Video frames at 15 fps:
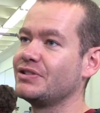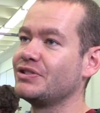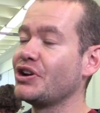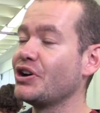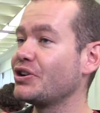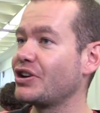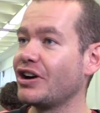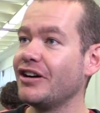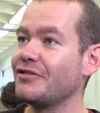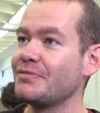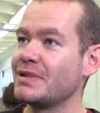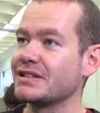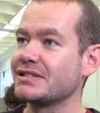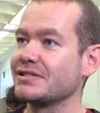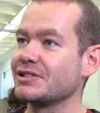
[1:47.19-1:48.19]
no calf
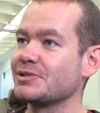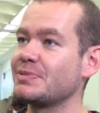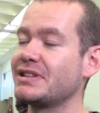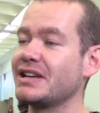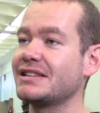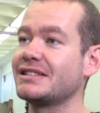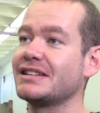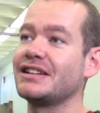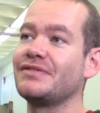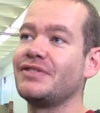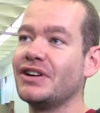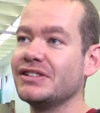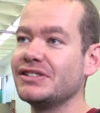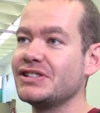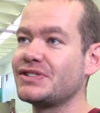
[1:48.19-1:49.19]
muscles, but that's an
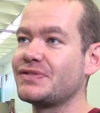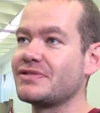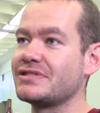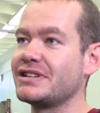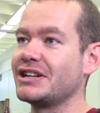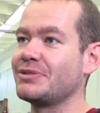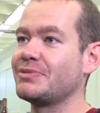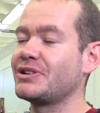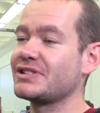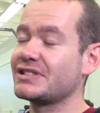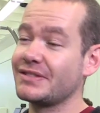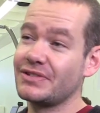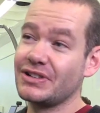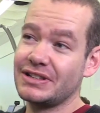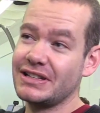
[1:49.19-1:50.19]
advantage for running because
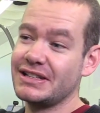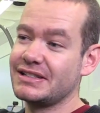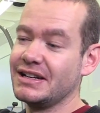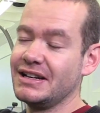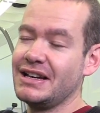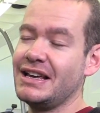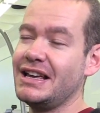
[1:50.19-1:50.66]
they've got these